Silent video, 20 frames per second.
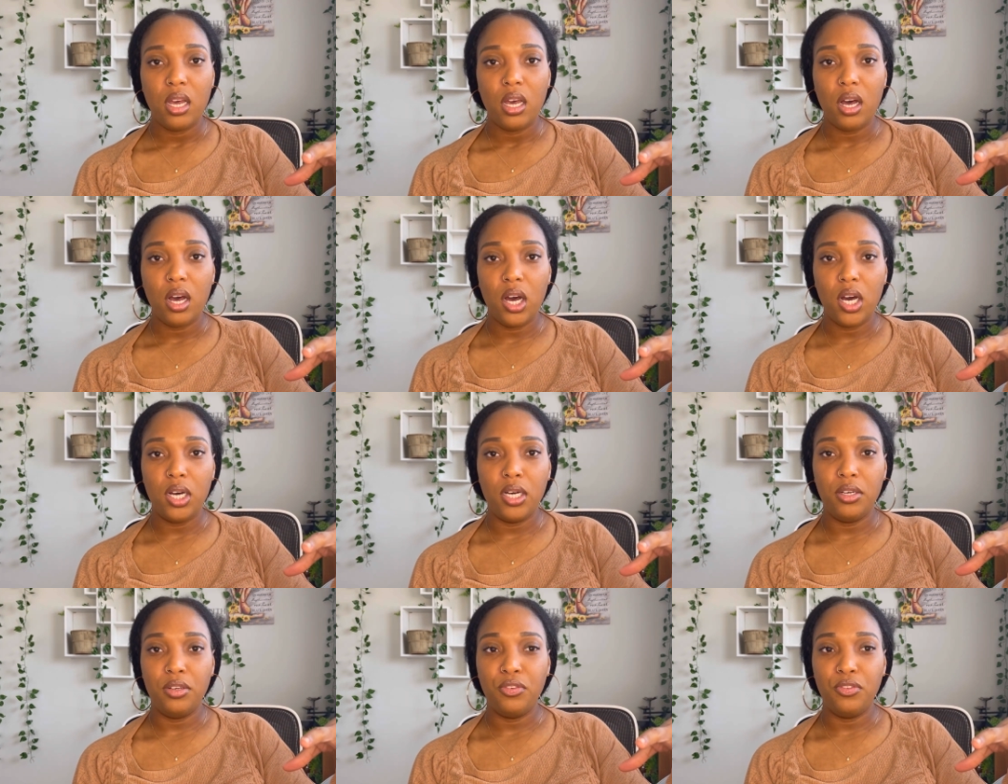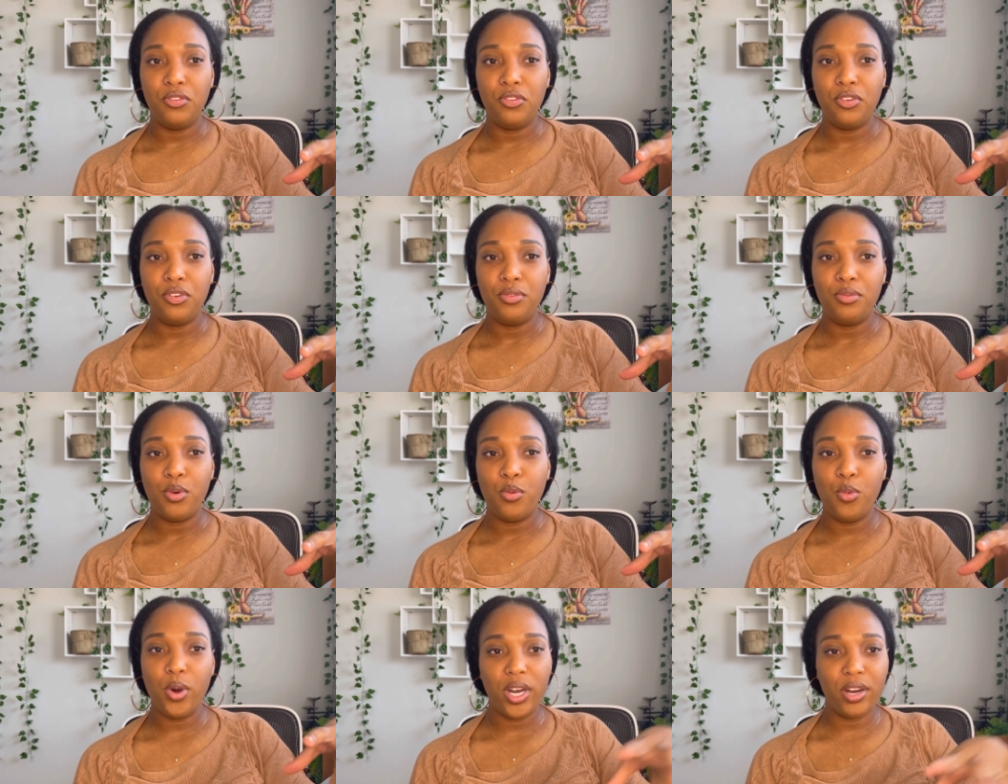of
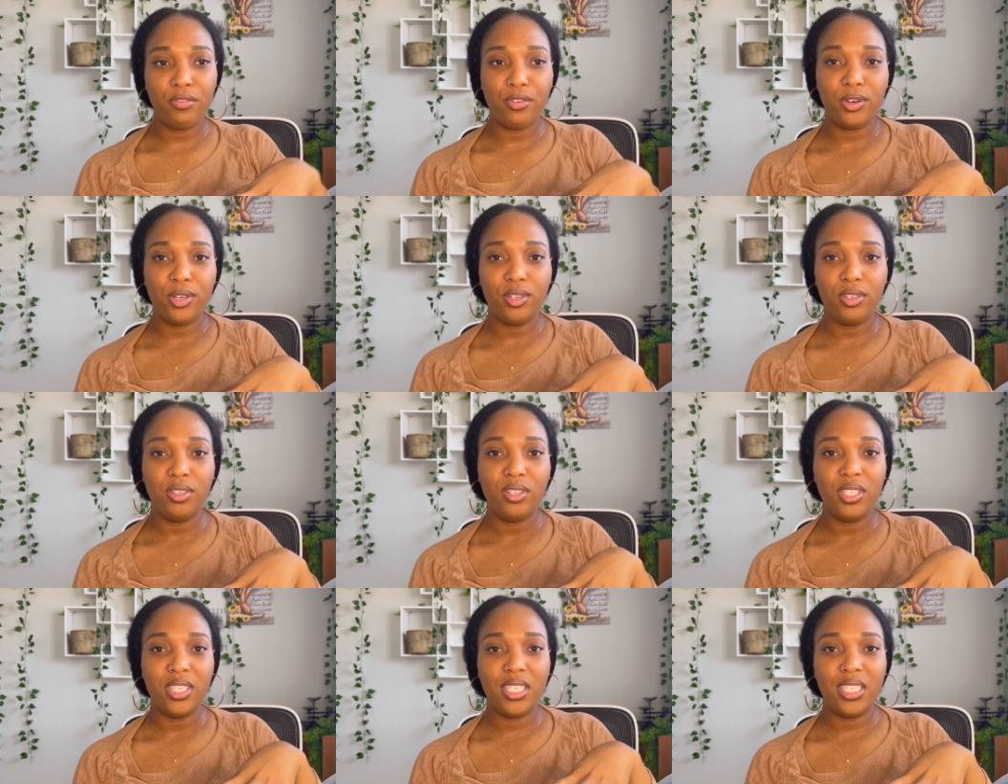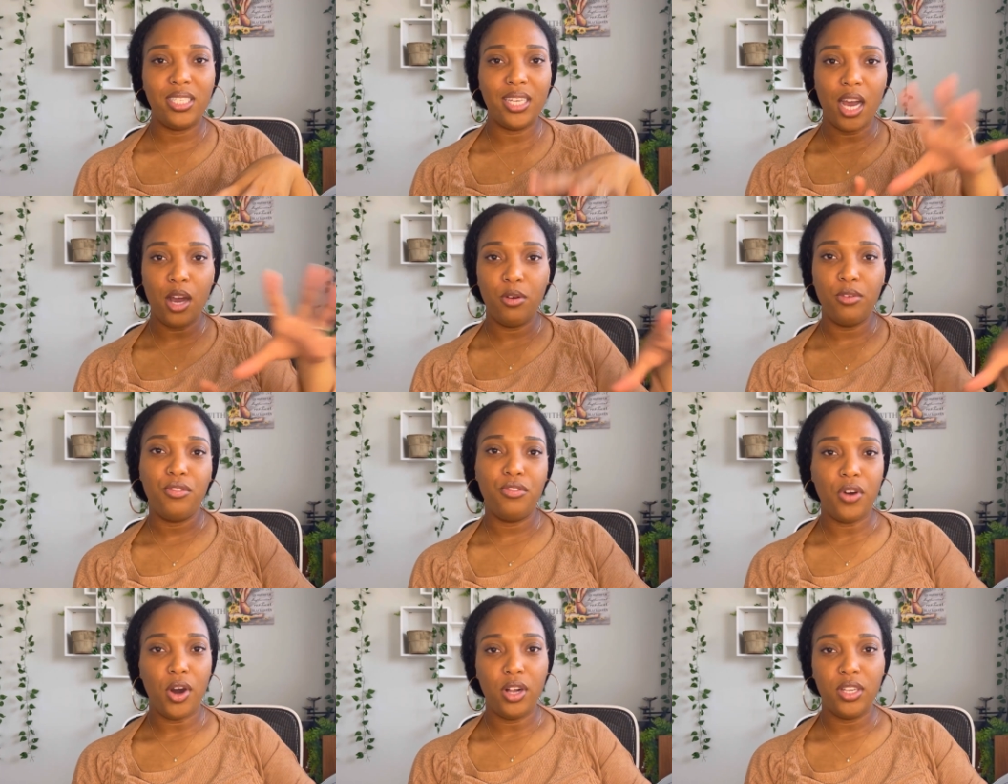whatever
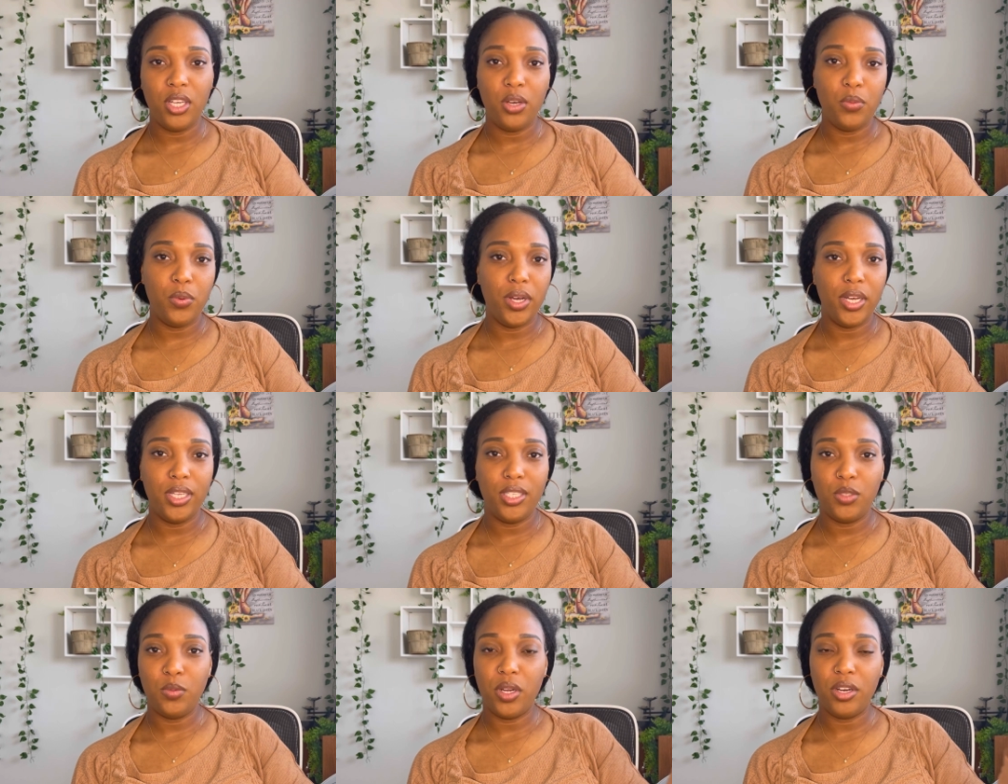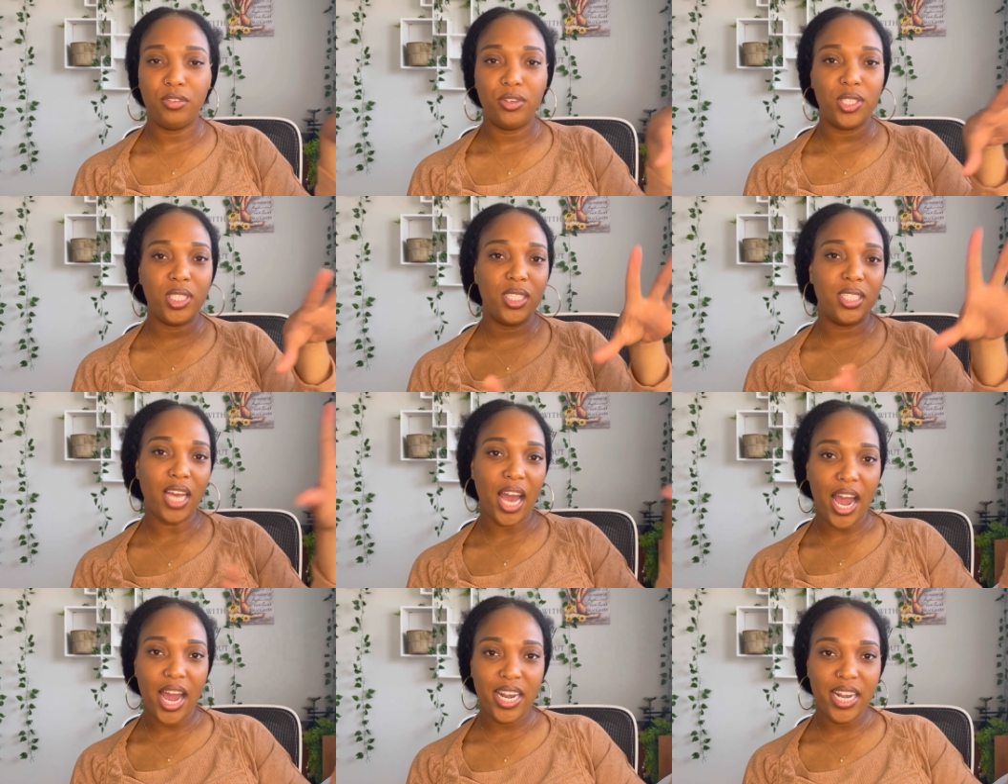downfall it was, whatever
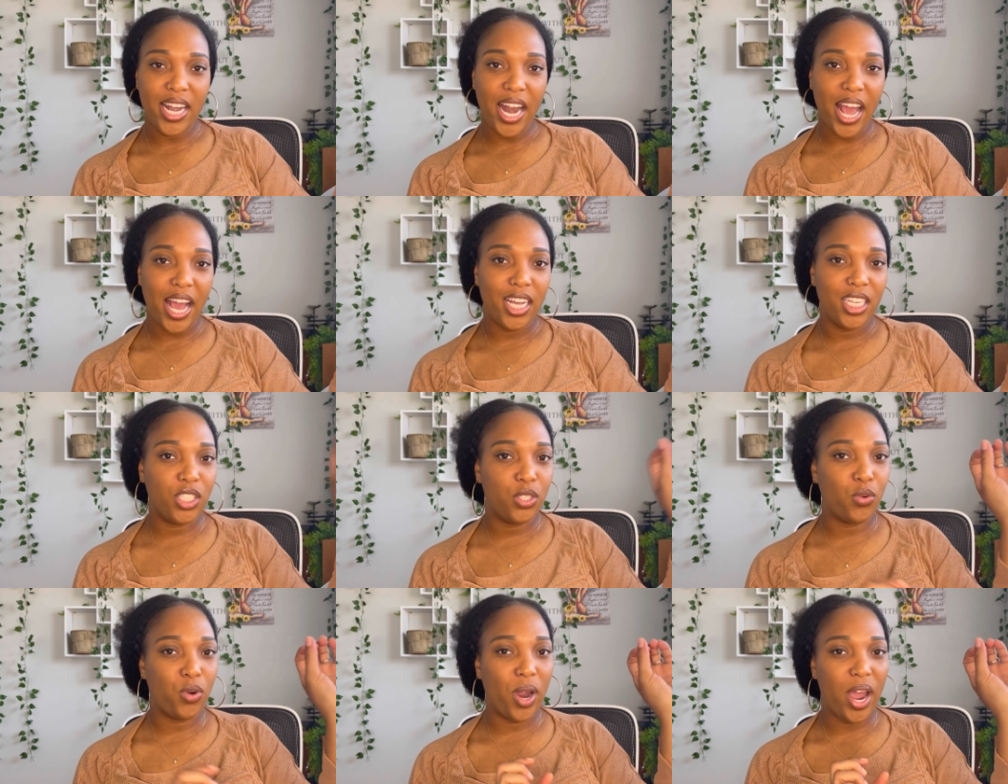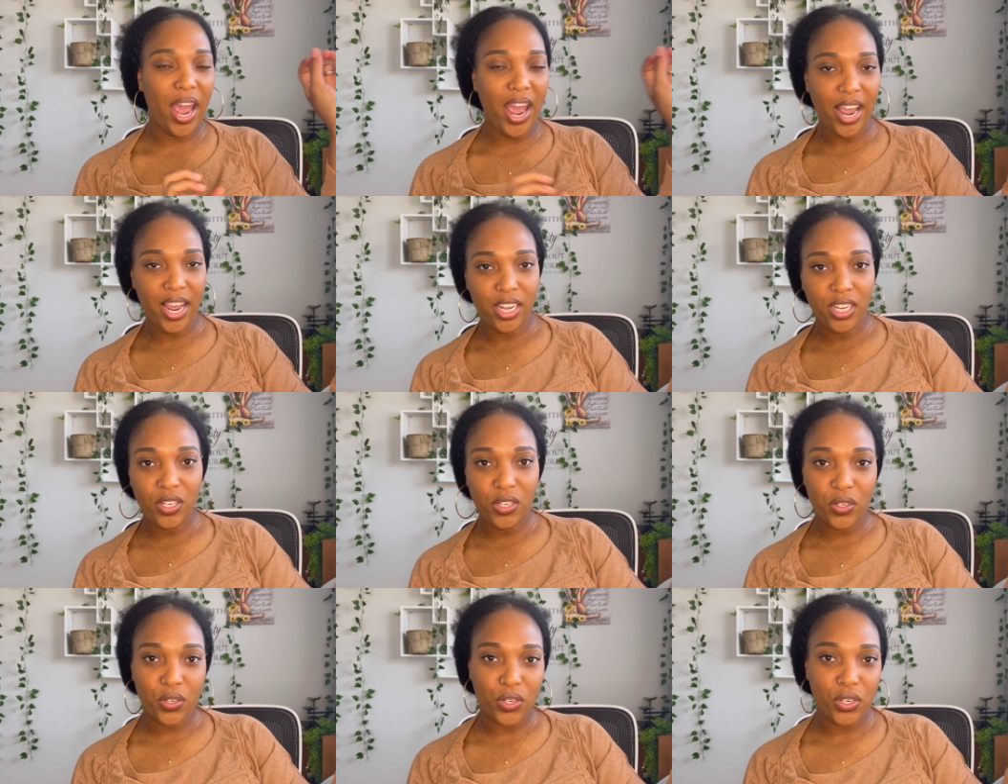sadness or
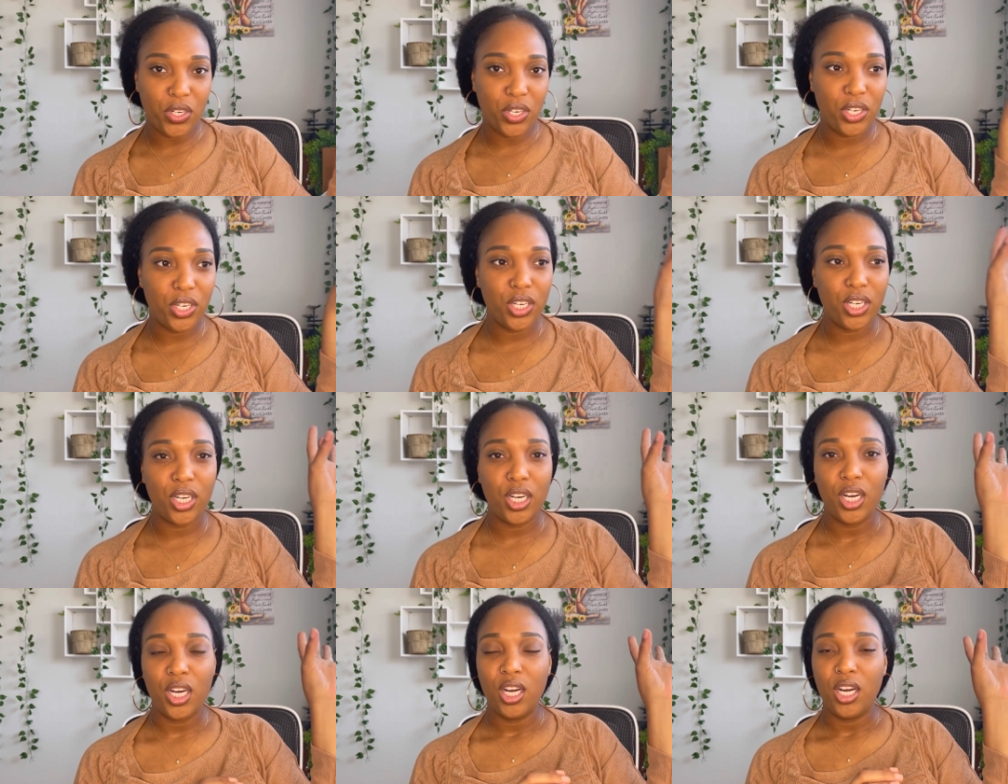anger